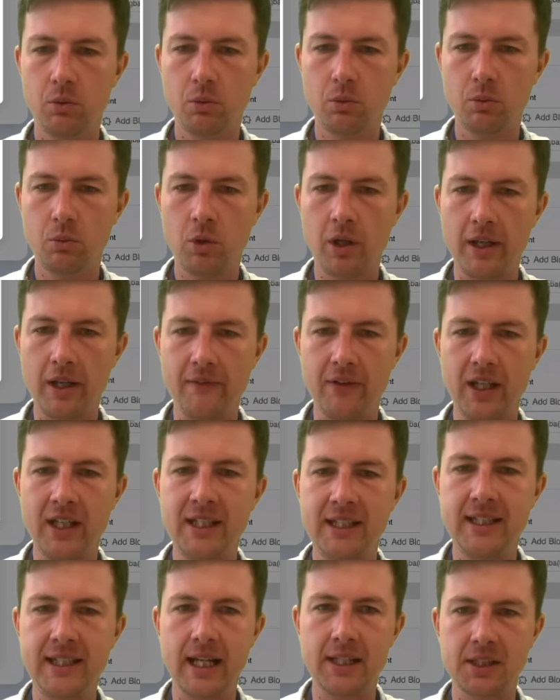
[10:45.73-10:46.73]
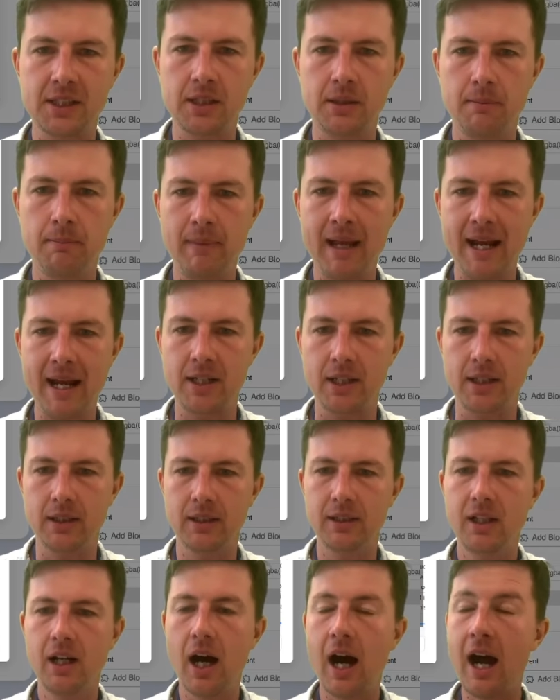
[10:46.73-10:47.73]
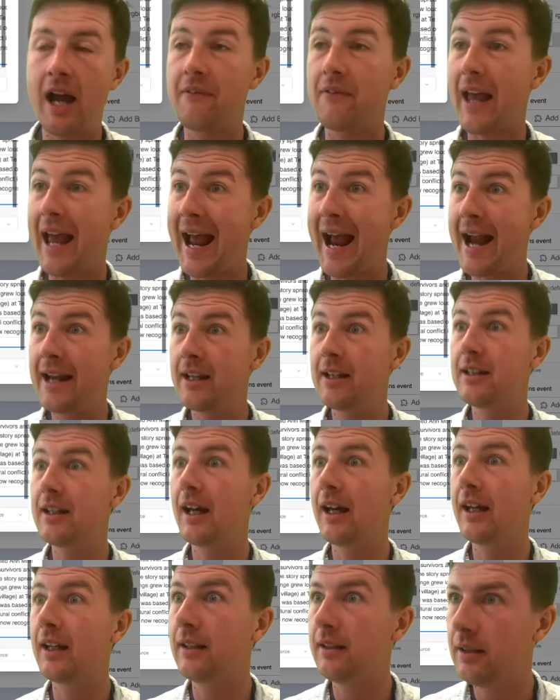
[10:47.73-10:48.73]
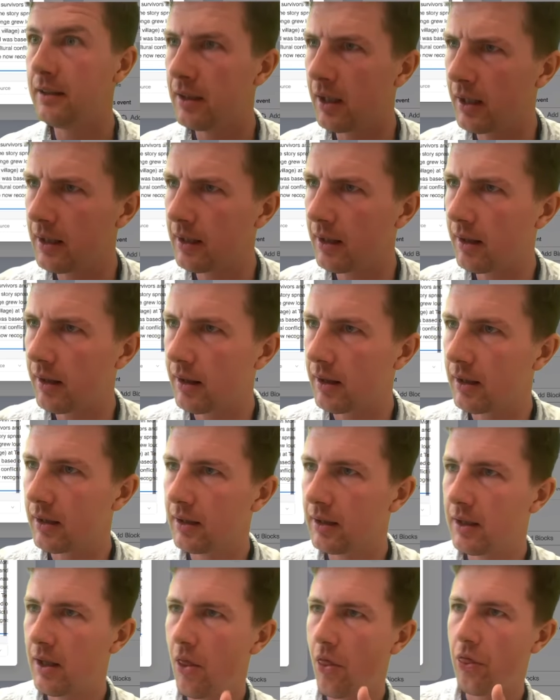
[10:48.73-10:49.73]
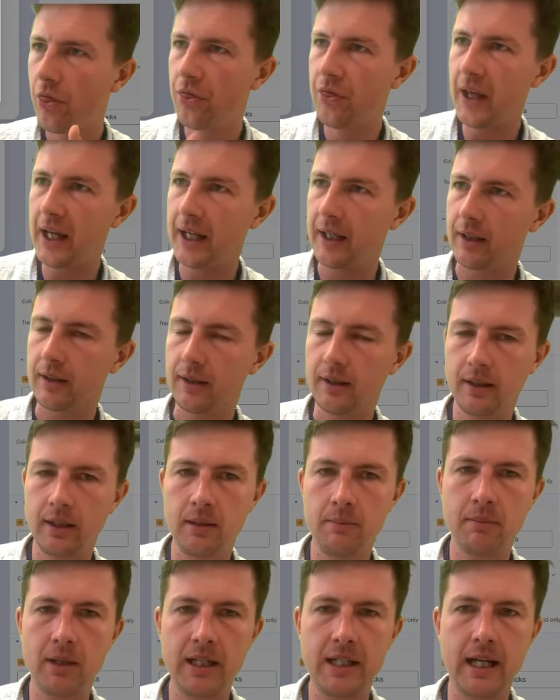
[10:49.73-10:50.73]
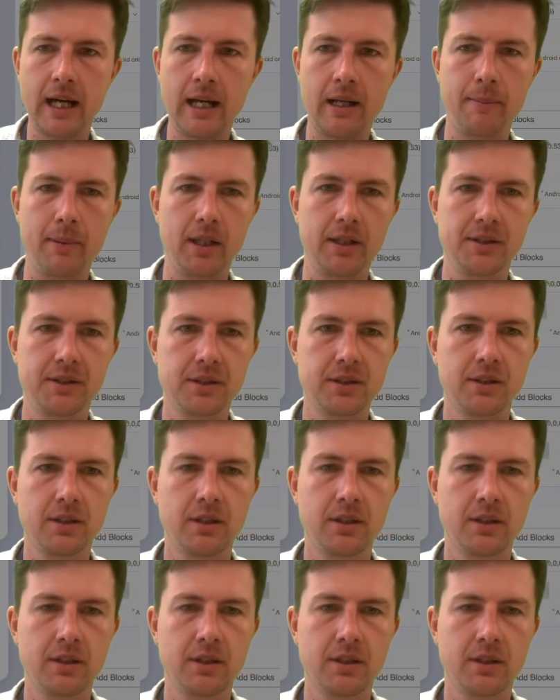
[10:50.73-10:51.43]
Whatever, it doesn't matter. I've added a 9th thing in my database.